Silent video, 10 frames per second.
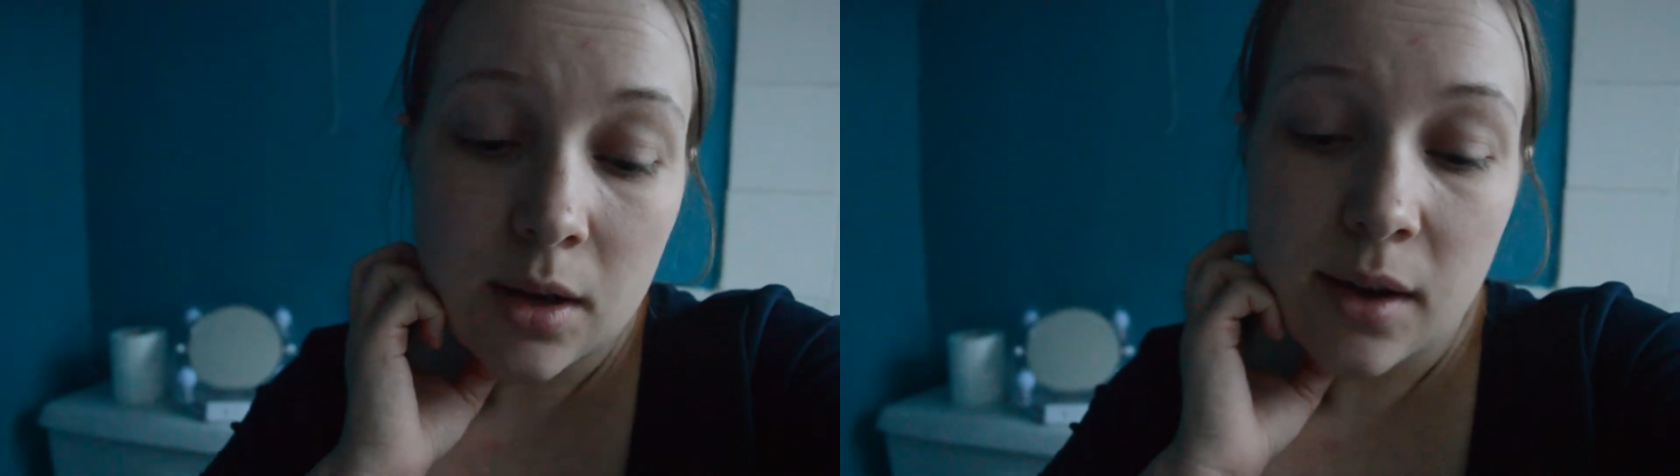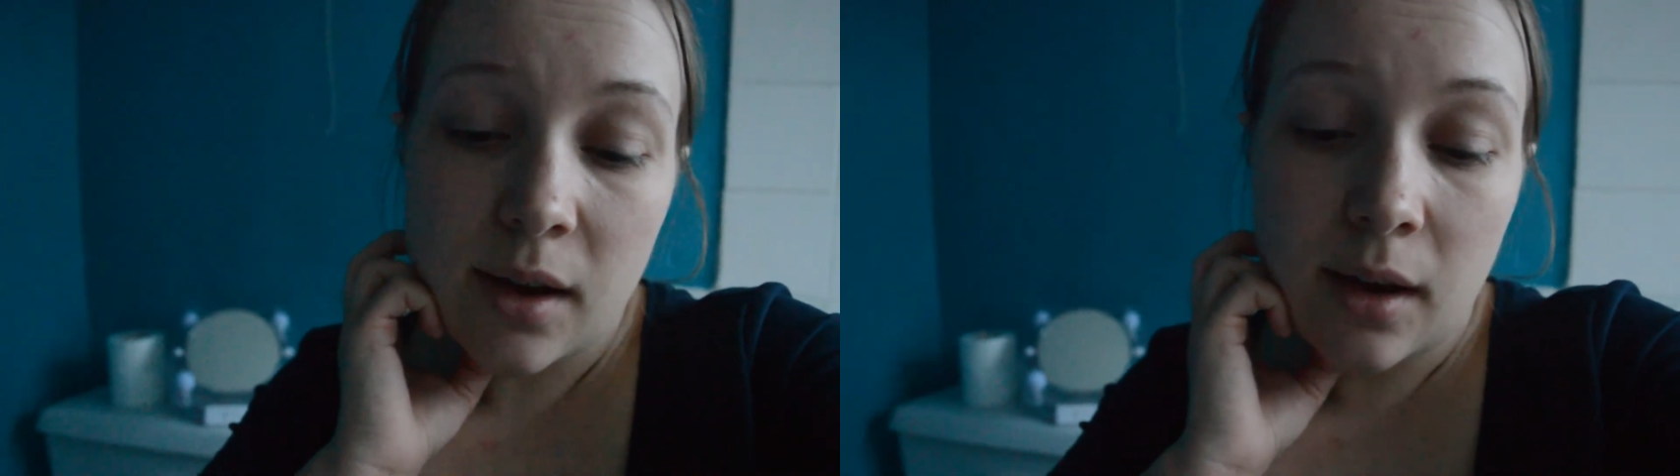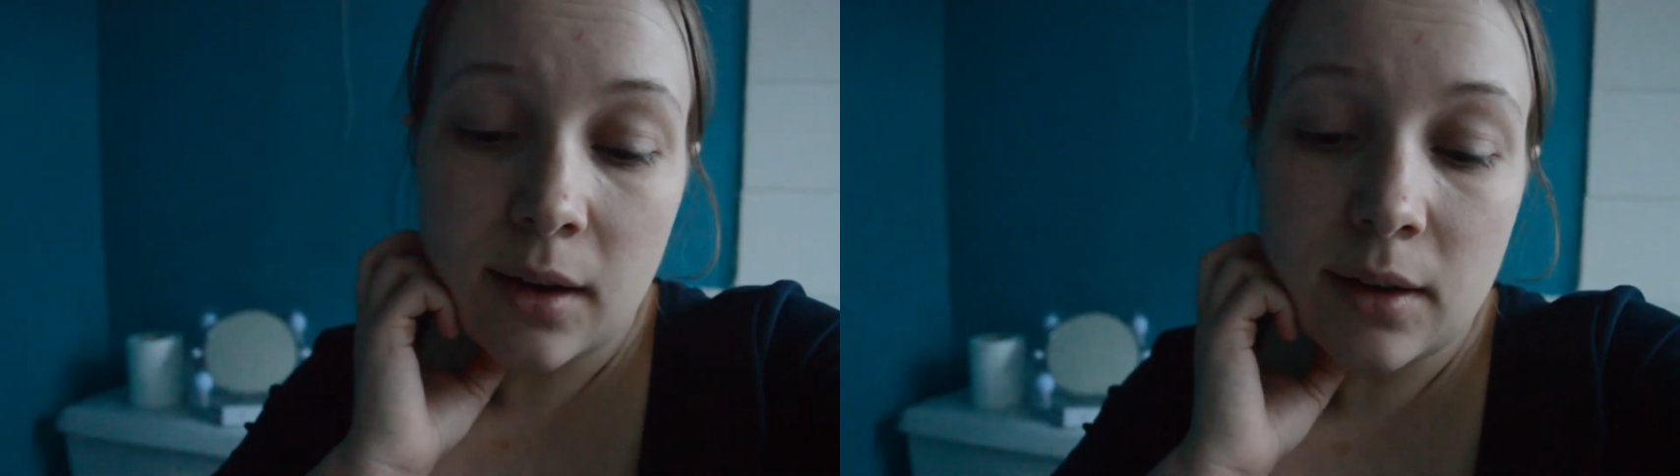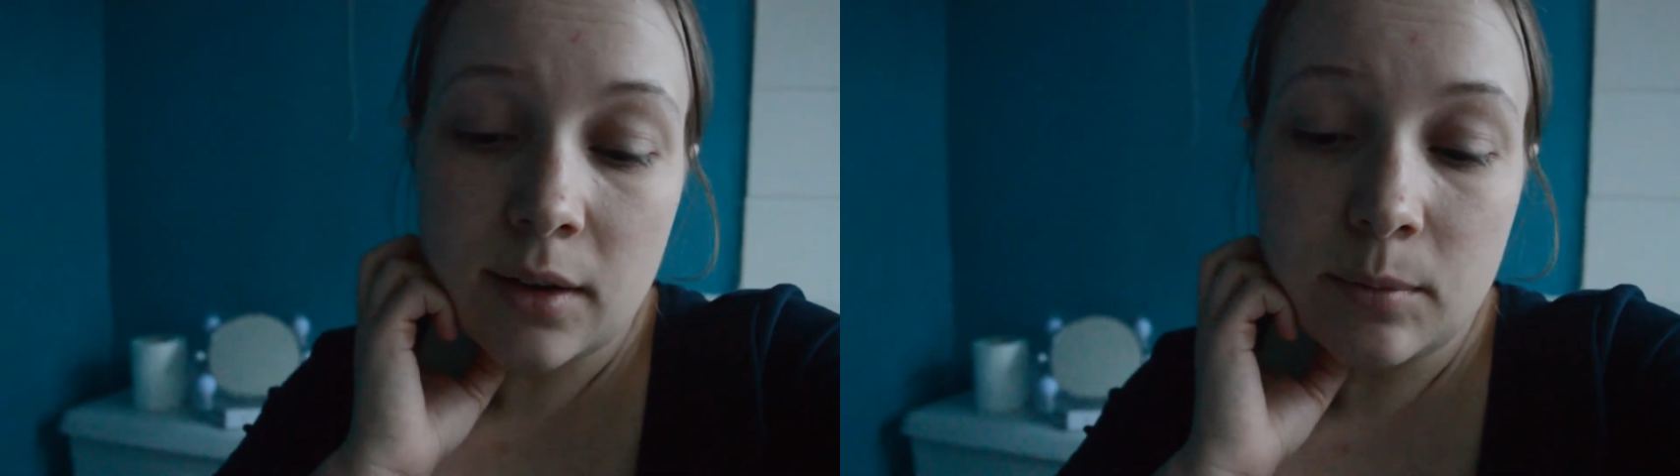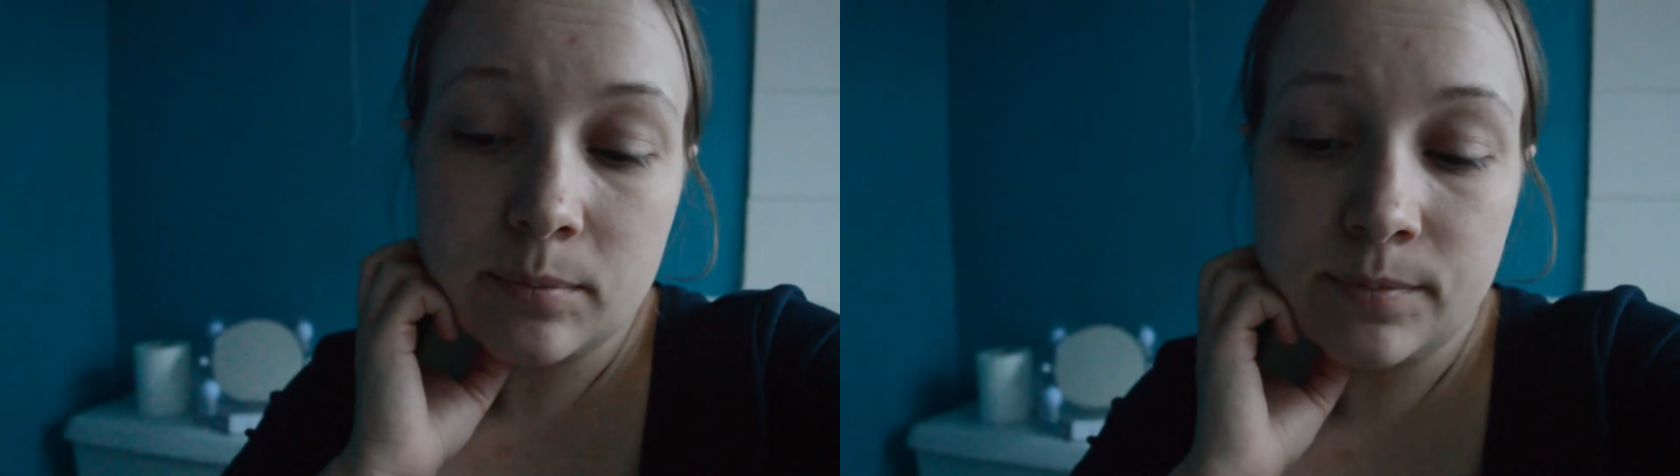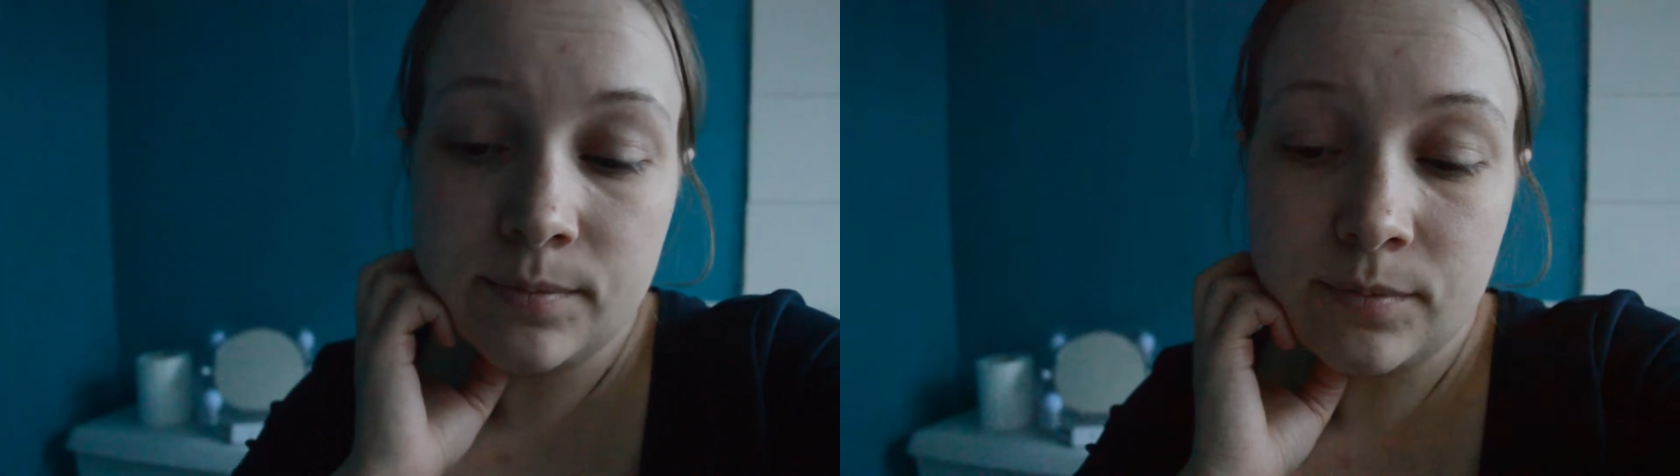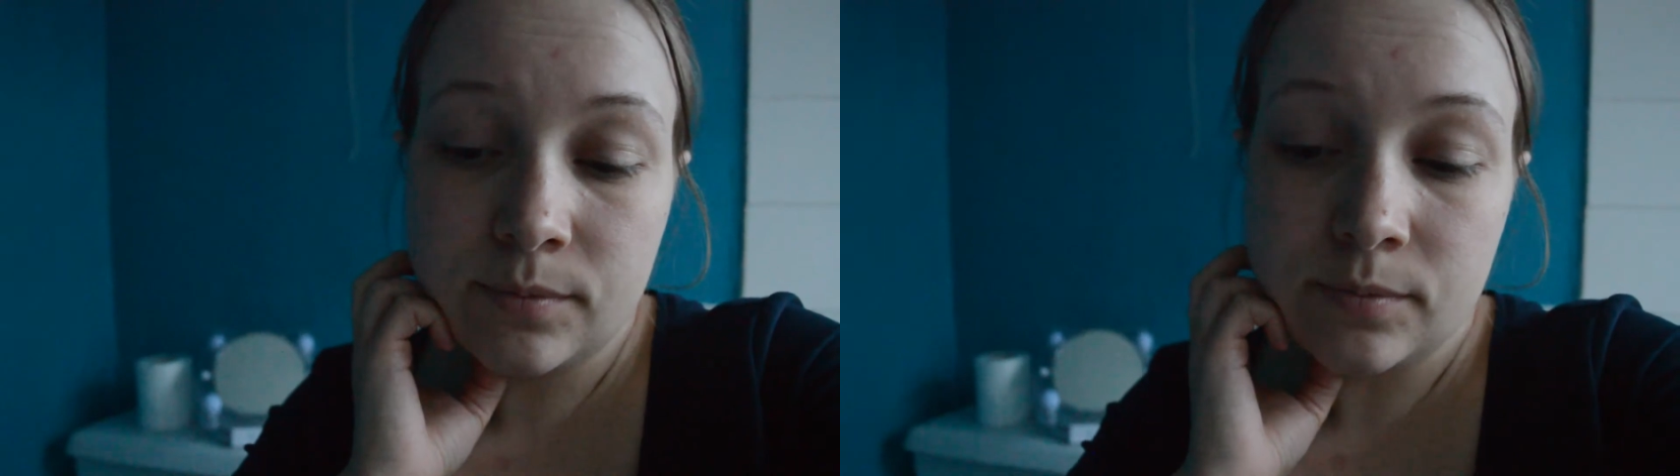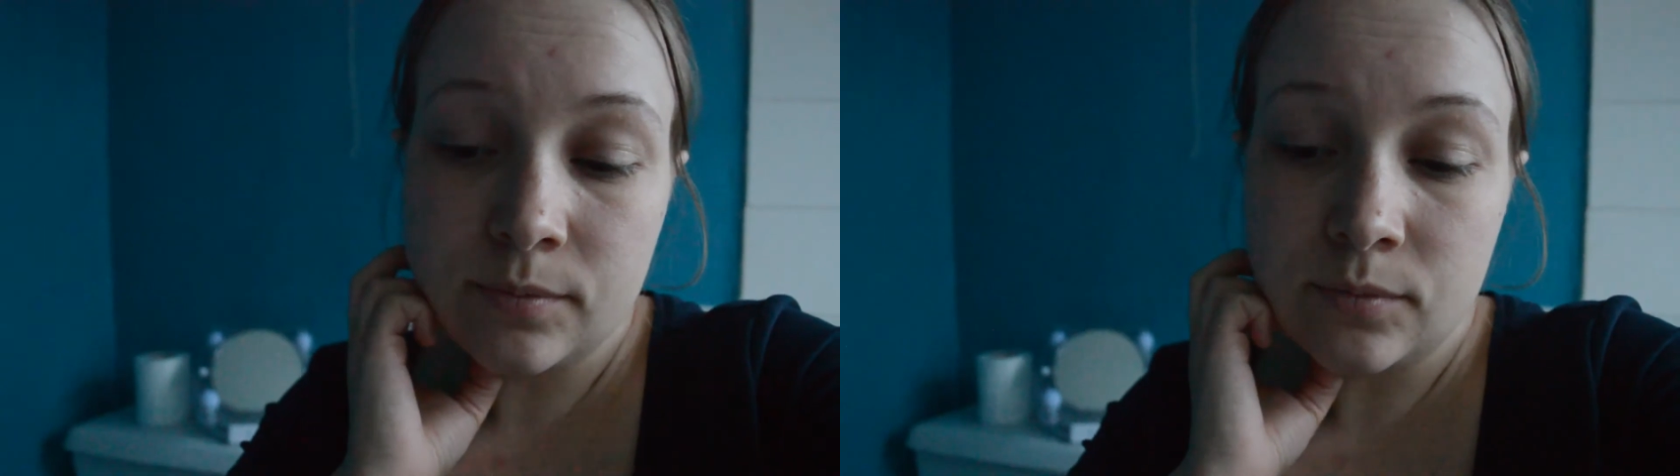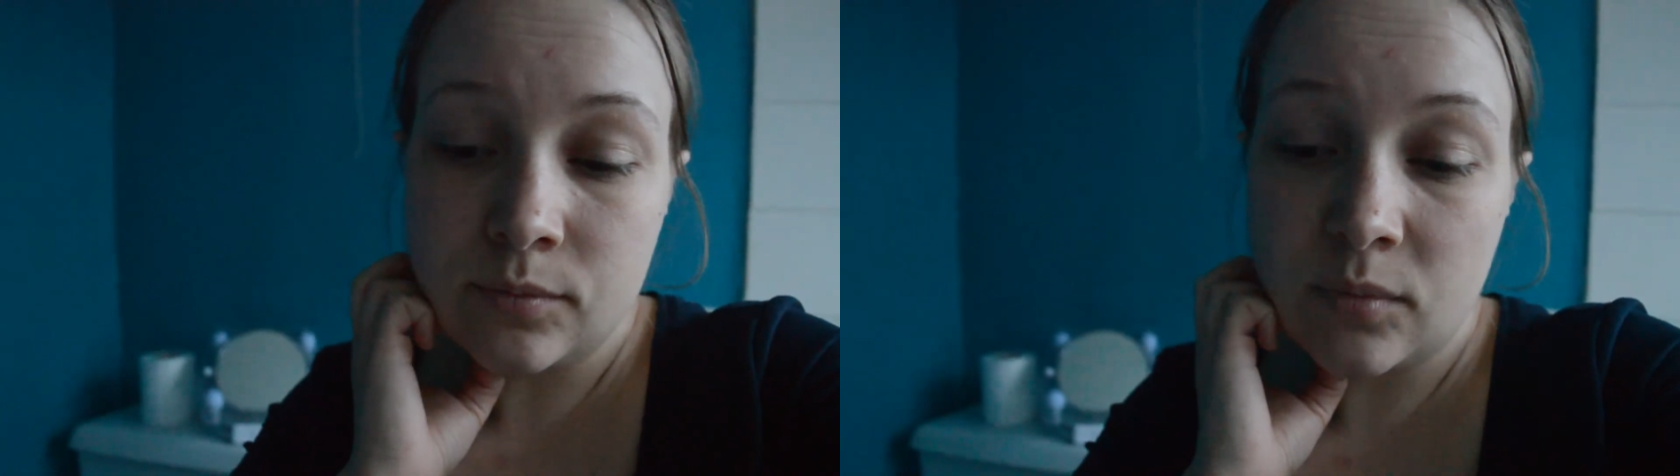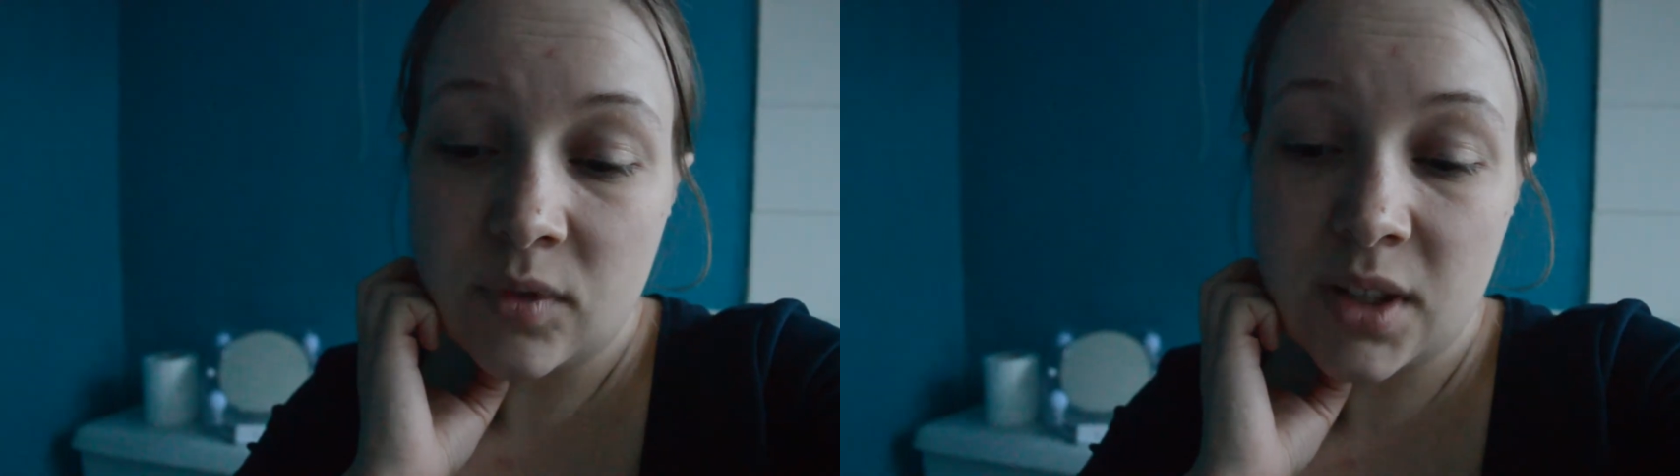
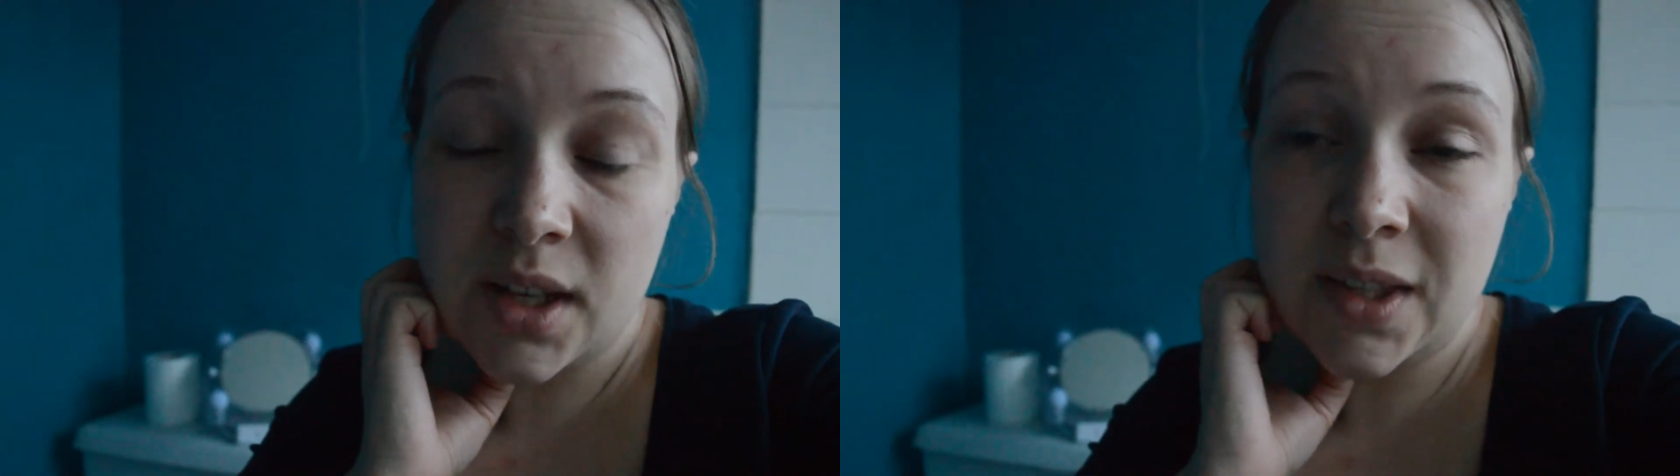And